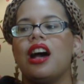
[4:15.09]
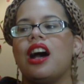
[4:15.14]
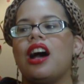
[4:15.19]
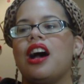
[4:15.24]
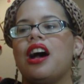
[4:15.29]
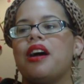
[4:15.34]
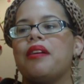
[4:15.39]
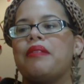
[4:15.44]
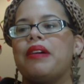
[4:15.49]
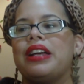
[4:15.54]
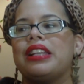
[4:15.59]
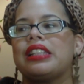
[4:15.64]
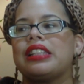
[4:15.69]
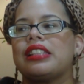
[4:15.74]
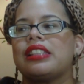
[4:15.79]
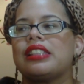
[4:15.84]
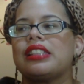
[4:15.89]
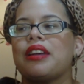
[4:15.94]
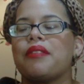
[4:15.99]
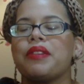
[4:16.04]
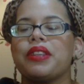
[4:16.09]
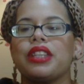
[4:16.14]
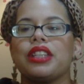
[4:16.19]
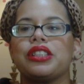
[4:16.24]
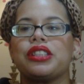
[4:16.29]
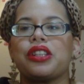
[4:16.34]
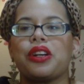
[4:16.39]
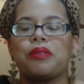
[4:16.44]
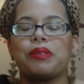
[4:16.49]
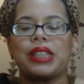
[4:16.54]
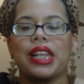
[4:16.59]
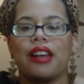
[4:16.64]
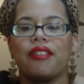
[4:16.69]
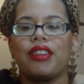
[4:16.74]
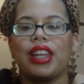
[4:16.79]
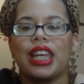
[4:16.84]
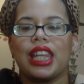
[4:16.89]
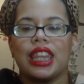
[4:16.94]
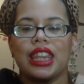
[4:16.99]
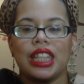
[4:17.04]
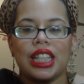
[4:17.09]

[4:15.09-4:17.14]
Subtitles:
And some of the soaps have like